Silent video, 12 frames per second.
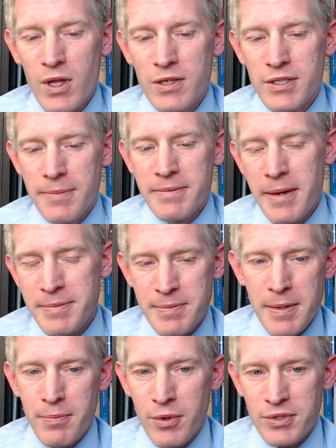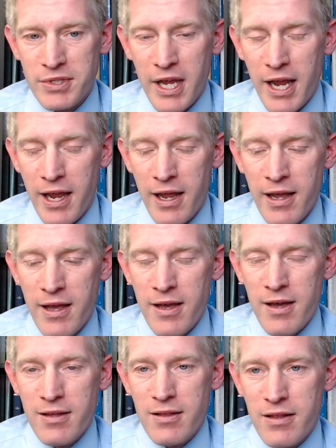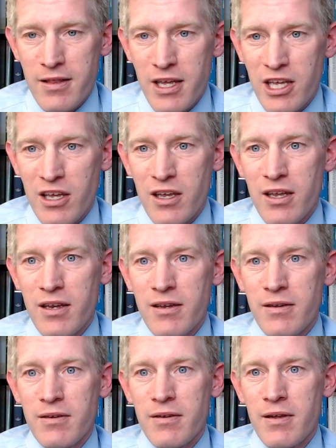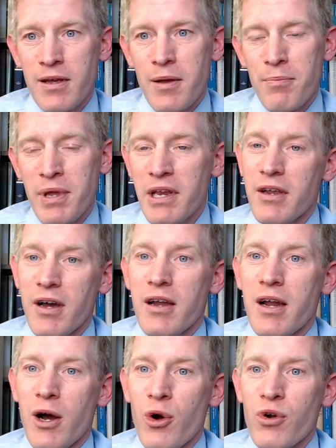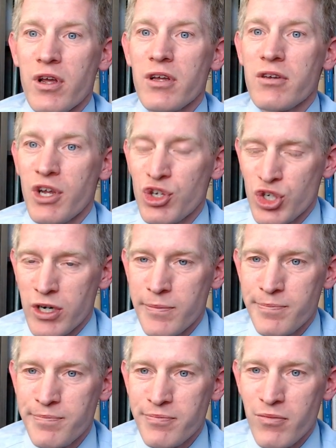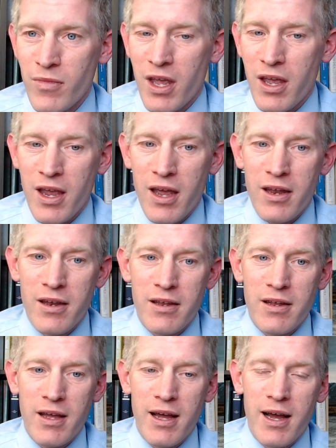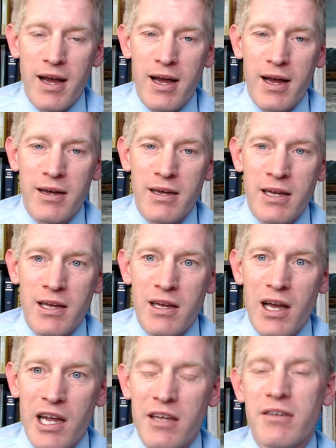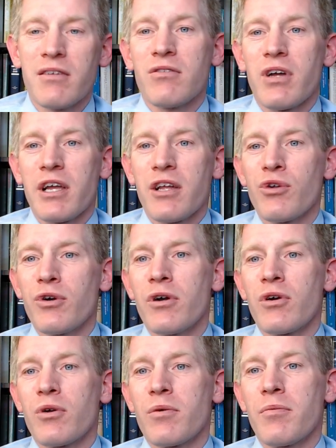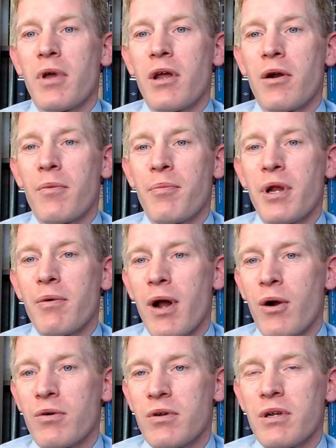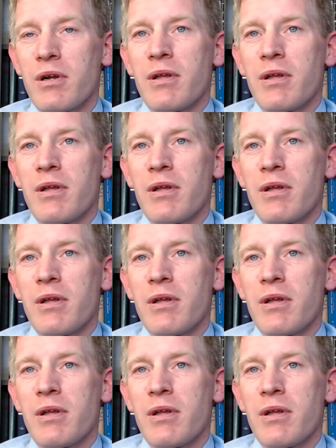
Sometimes people say that they can meet God out in nature, and uh, I can I can learn or be around